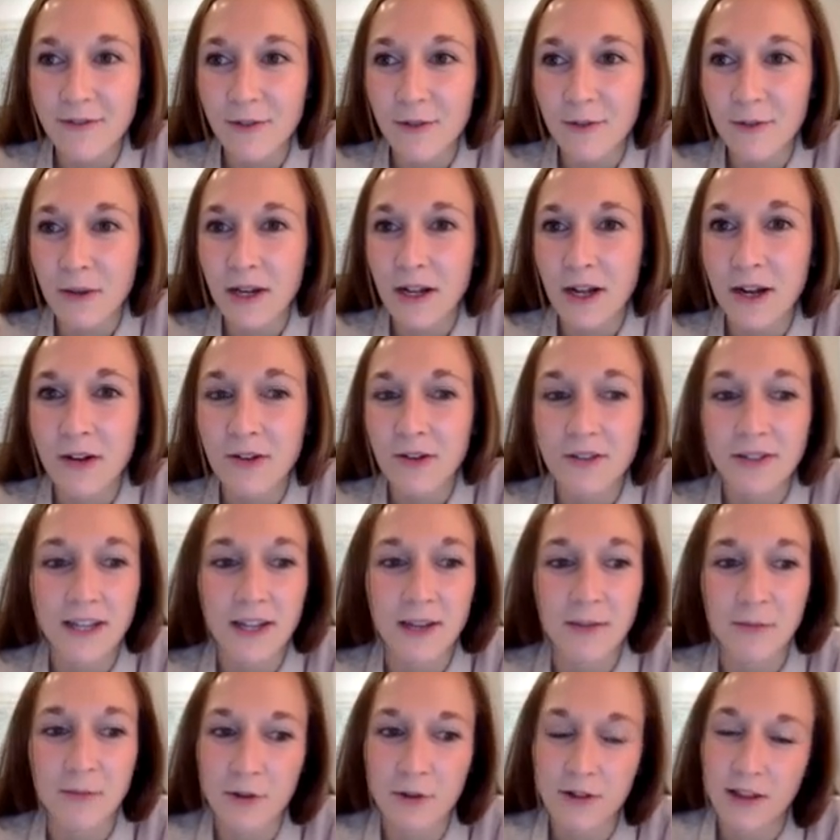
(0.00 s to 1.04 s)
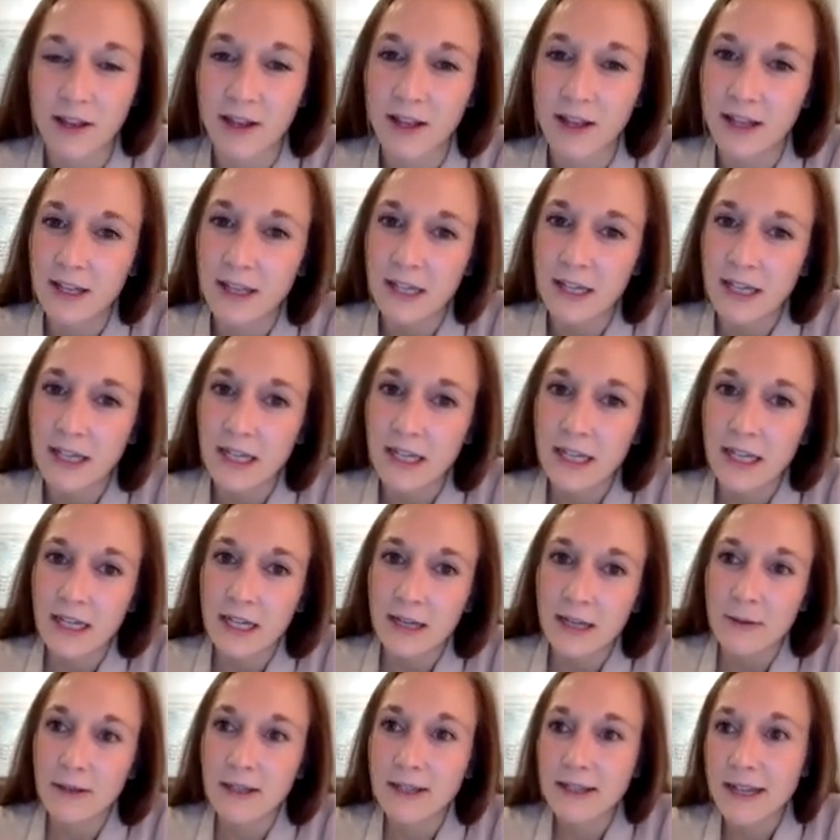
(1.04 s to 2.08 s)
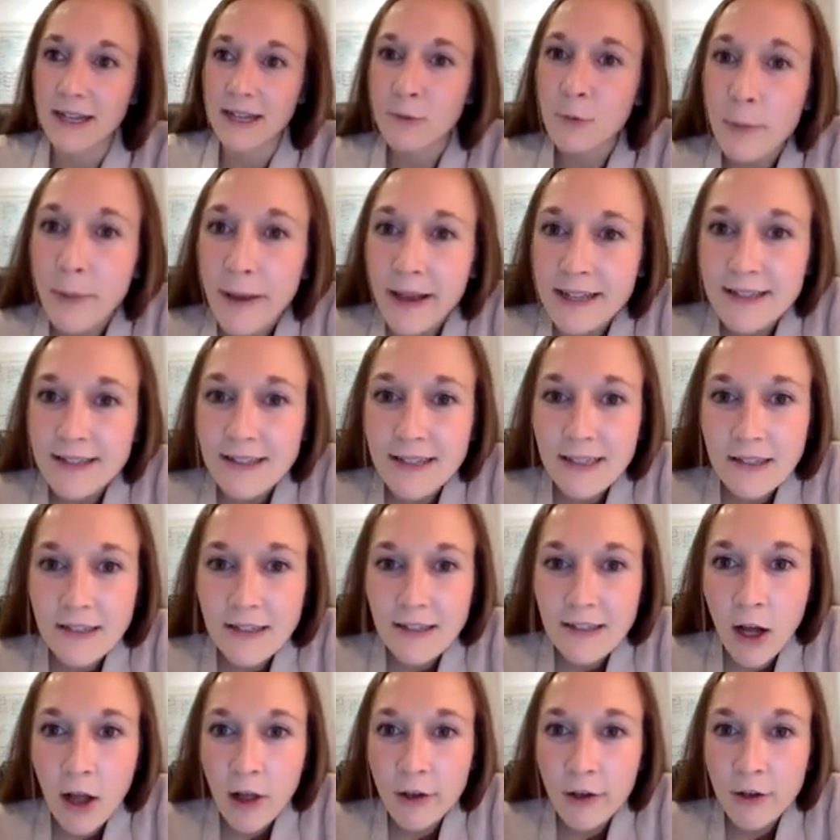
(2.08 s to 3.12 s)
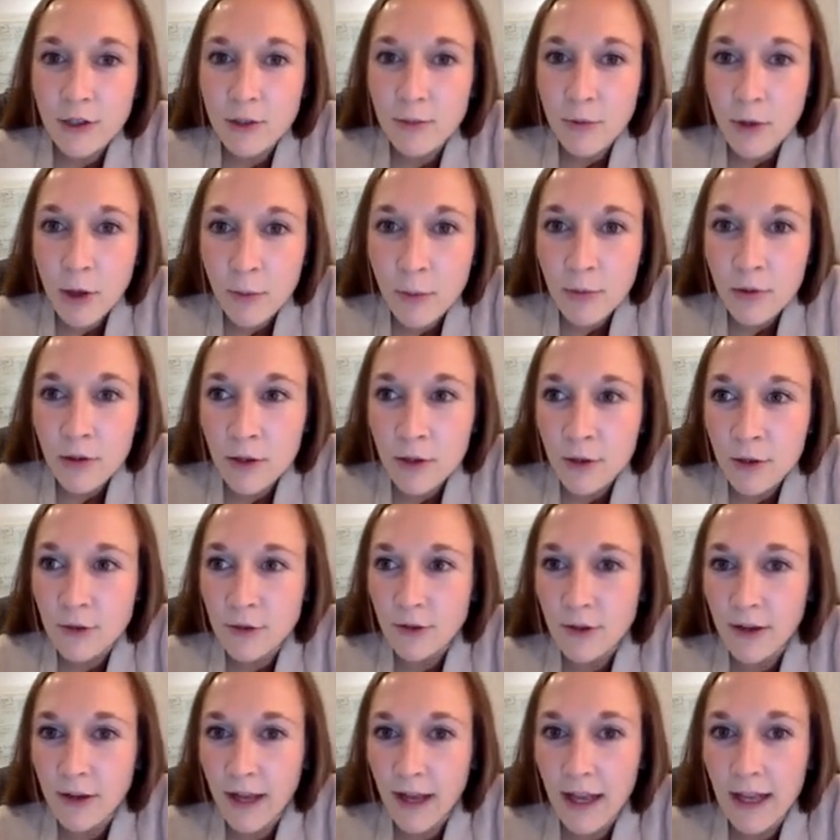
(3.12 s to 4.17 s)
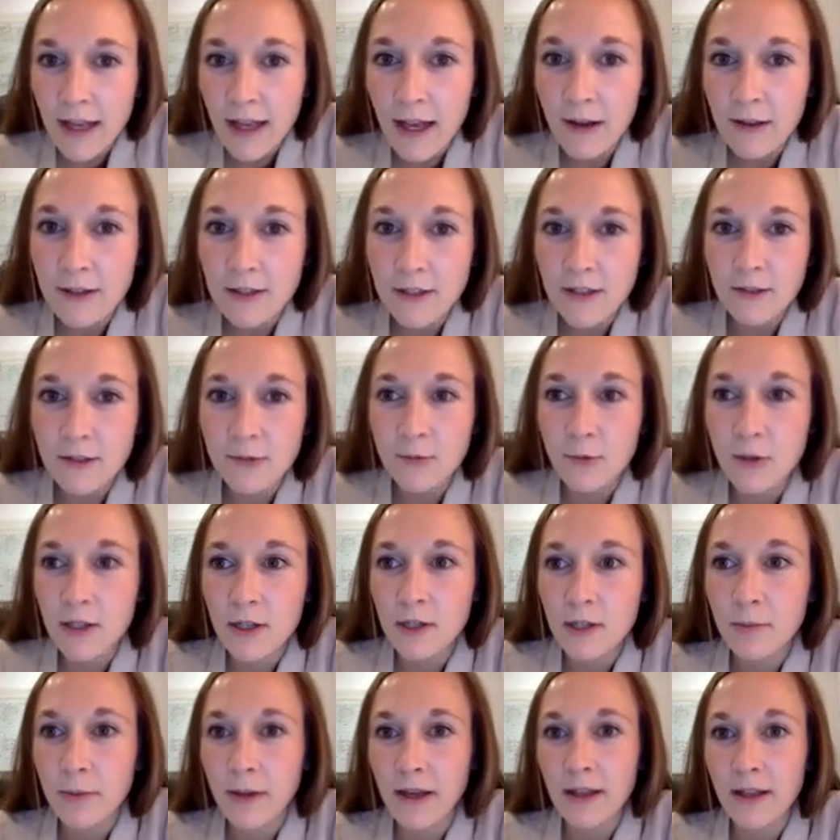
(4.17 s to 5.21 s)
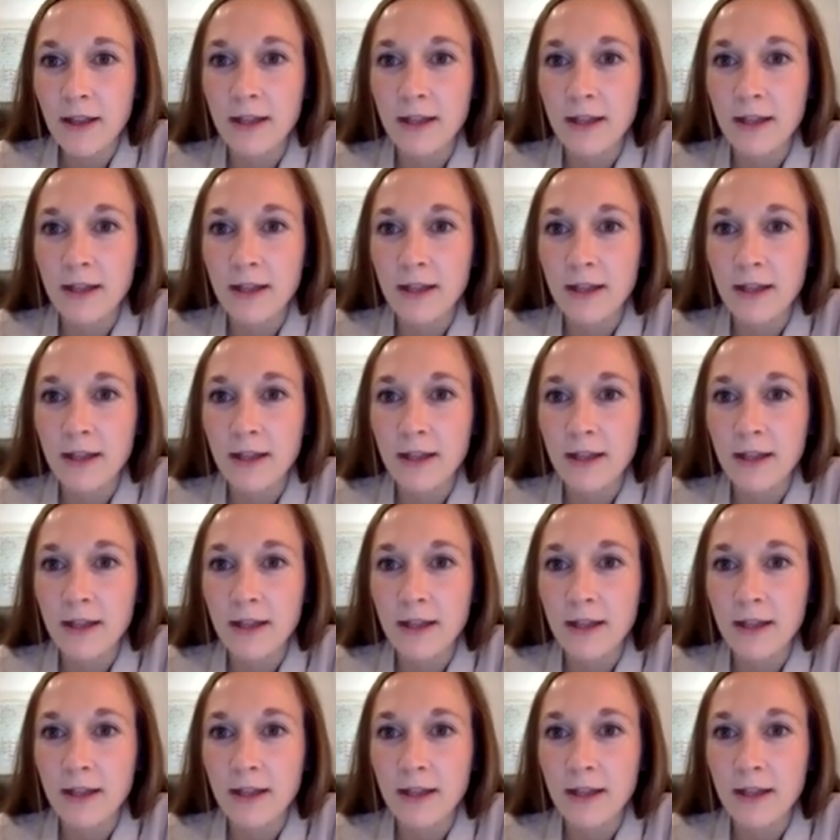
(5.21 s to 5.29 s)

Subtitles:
for my daughter's second birthday because I didn't want to pay $60 to blow up balloons. Okay, I just wanted to pay